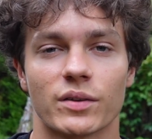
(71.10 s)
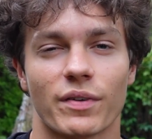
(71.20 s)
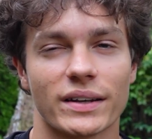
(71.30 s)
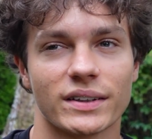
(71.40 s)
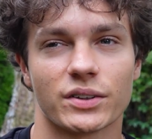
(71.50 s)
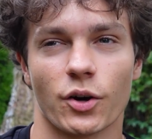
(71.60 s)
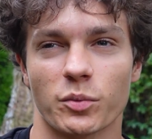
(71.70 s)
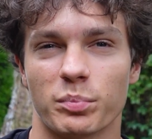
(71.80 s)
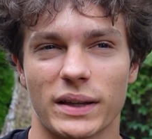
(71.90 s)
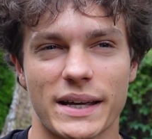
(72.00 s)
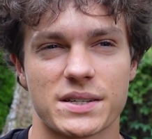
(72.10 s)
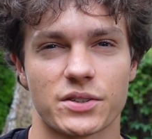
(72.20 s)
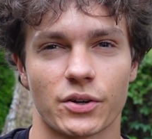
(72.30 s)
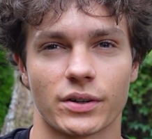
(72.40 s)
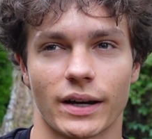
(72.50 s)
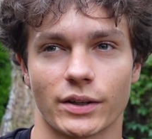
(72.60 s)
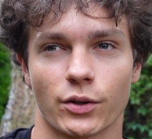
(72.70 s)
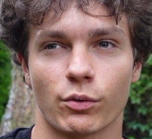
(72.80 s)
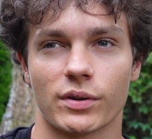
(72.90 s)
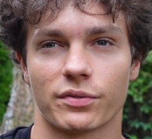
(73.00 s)
find it on Play Store. I don't
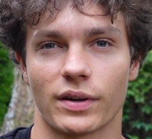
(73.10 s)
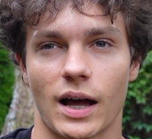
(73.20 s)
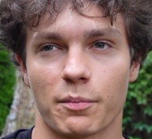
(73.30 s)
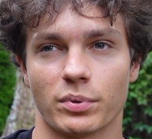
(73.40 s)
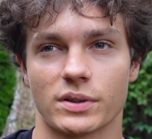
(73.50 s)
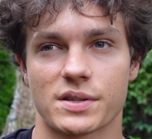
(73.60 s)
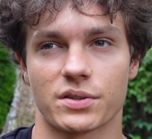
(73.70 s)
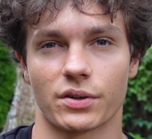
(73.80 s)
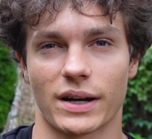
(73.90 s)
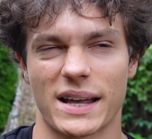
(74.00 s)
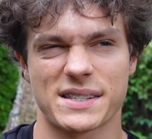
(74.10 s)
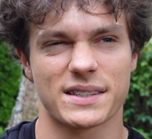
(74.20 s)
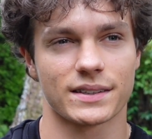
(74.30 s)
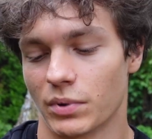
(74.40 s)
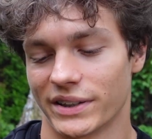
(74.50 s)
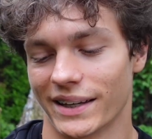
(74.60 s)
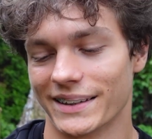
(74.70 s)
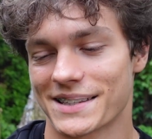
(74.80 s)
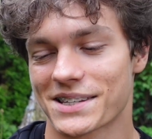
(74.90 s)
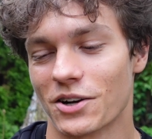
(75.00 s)
know if Apple Store has it, but yeah,
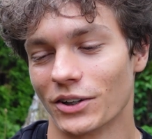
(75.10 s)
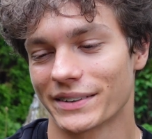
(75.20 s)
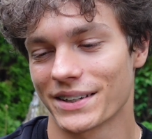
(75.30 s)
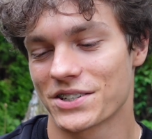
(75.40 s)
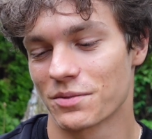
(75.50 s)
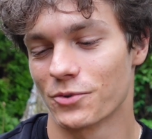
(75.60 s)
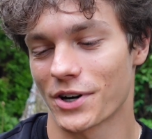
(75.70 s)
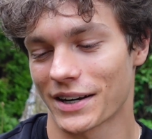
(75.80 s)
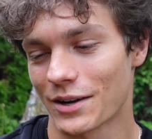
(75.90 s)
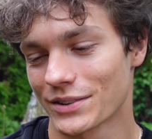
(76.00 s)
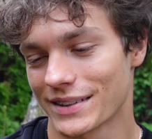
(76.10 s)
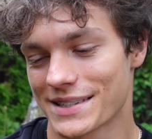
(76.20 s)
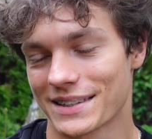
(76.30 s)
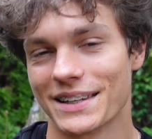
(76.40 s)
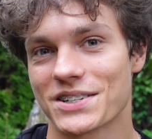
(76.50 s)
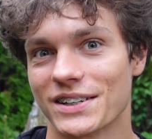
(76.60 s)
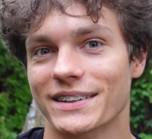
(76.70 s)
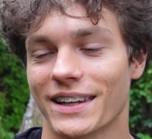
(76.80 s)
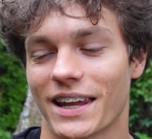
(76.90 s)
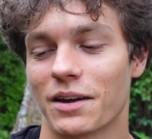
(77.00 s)
it's called Gym Workout. It's literally
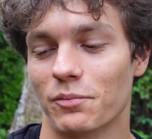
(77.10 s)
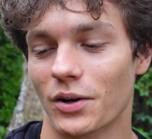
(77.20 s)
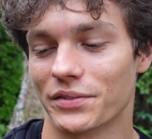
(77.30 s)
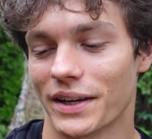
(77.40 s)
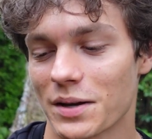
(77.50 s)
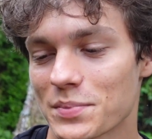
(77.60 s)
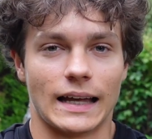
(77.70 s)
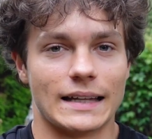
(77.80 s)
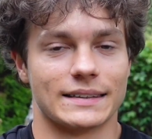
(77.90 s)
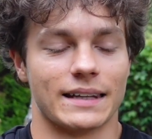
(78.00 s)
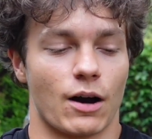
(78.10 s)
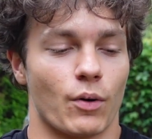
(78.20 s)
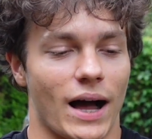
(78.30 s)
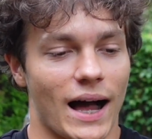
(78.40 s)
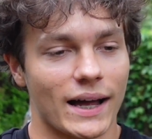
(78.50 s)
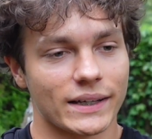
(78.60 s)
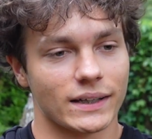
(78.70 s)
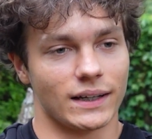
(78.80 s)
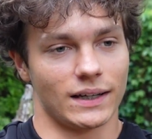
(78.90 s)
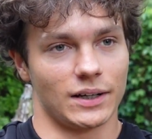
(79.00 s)
the name of the app. And now I
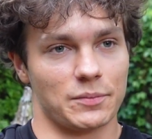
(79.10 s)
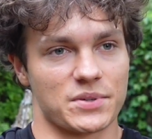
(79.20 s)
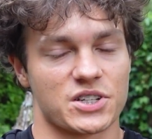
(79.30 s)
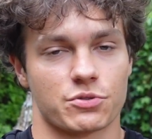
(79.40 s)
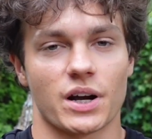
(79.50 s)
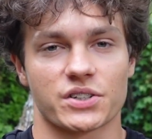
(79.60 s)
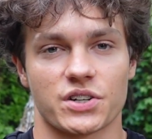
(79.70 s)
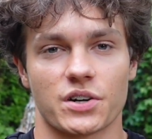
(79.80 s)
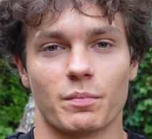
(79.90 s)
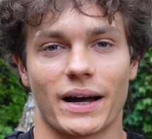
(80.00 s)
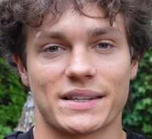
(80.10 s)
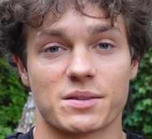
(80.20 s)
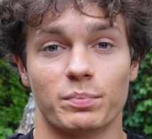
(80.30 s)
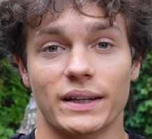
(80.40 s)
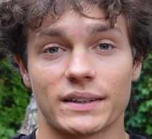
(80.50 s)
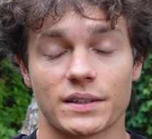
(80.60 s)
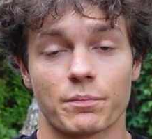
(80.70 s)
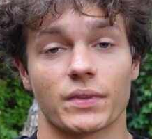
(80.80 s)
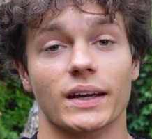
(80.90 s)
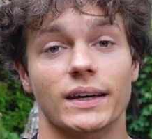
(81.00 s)
structure my split
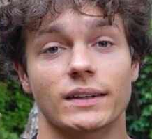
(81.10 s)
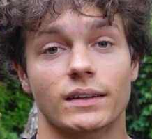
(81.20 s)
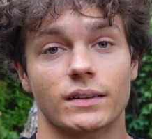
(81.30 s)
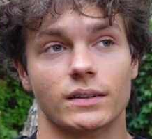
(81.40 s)
in